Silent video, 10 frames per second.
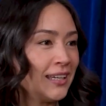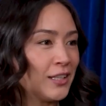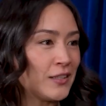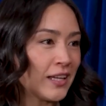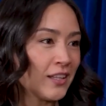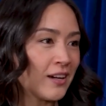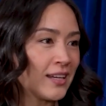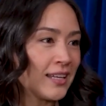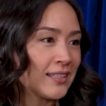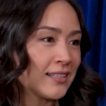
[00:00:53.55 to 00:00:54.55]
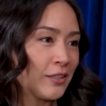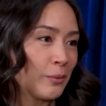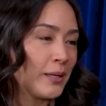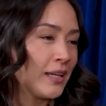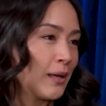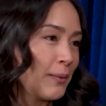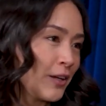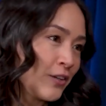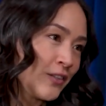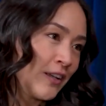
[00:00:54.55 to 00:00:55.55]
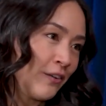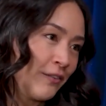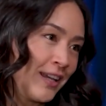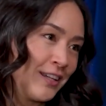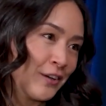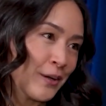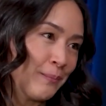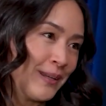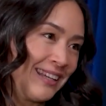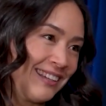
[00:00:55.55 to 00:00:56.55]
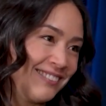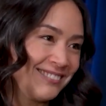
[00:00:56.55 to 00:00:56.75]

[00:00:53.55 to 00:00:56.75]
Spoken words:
can you tell the audience a little bit about yourself and your company?